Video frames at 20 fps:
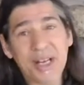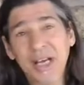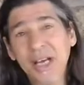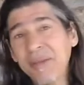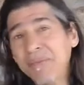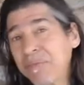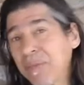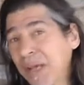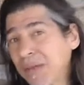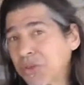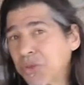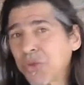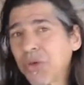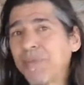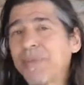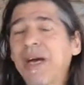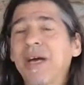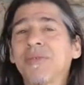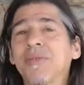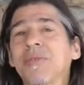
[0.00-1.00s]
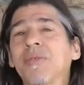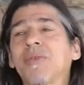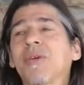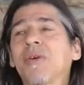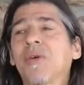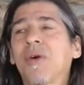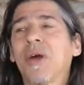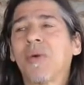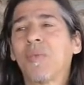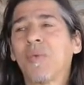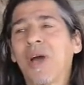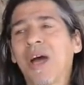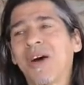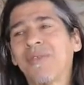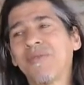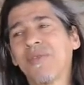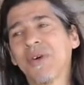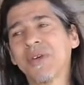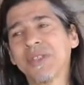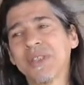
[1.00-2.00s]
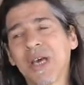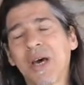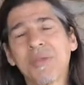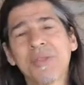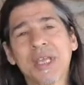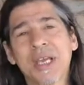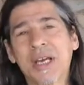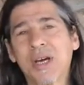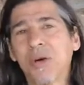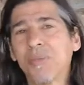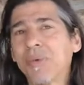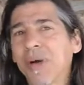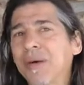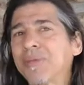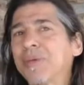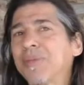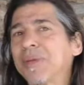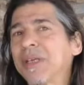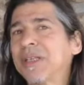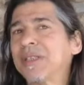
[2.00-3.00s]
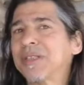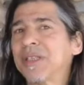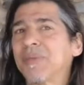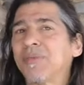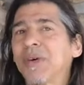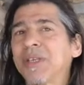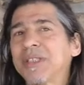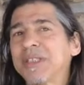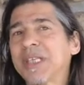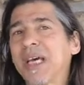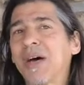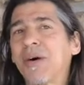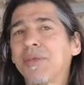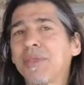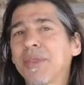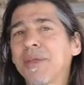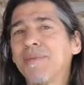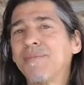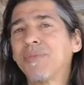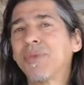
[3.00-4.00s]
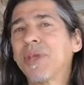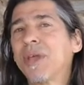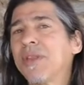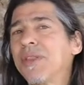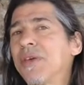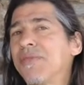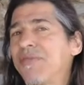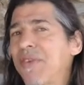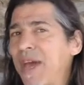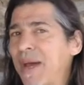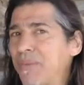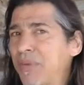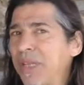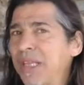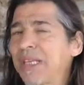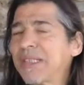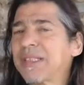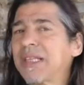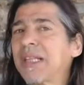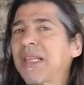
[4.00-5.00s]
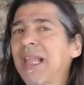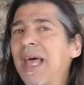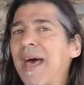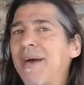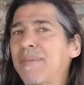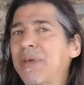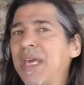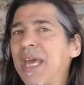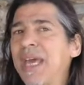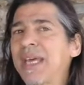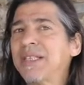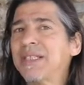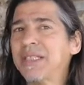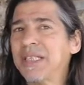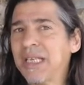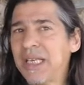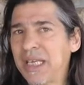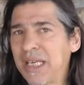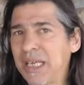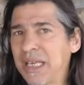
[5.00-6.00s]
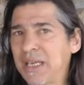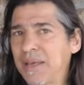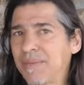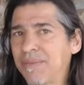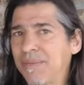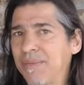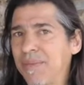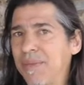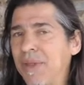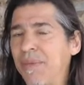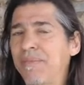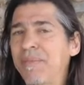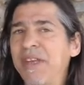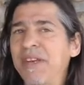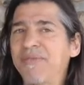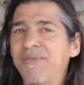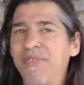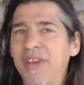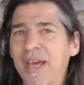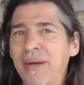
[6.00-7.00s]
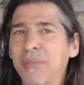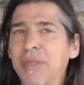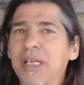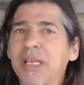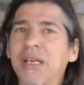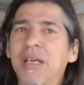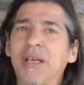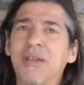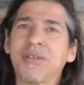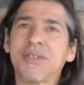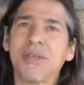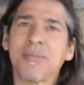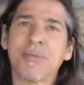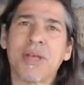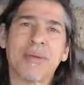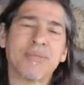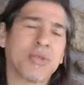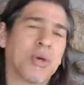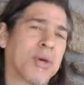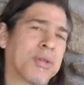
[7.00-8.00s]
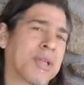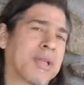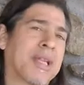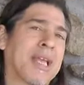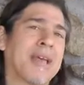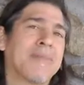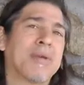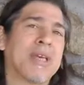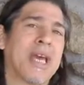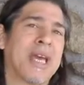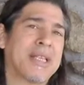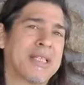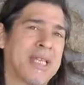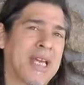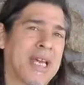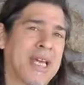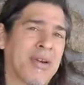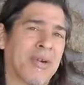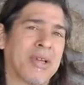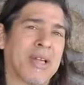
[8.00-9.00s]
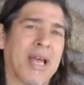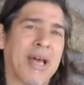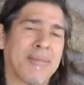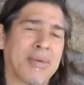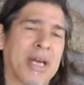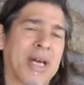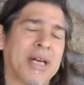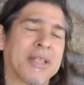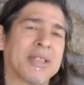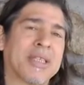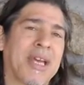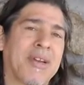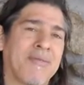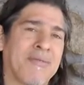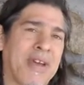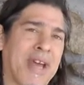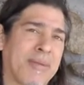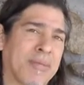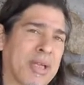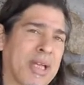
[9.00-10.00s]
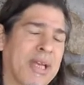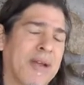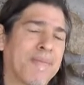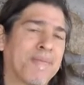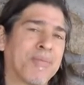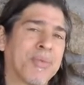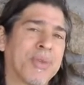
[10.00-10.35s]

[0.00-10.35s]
I'm not sure about how far south they go, probably somewhat south. The family is the Lamiaceae, the mint family, sometimes called the Labiatae or Labiatae family.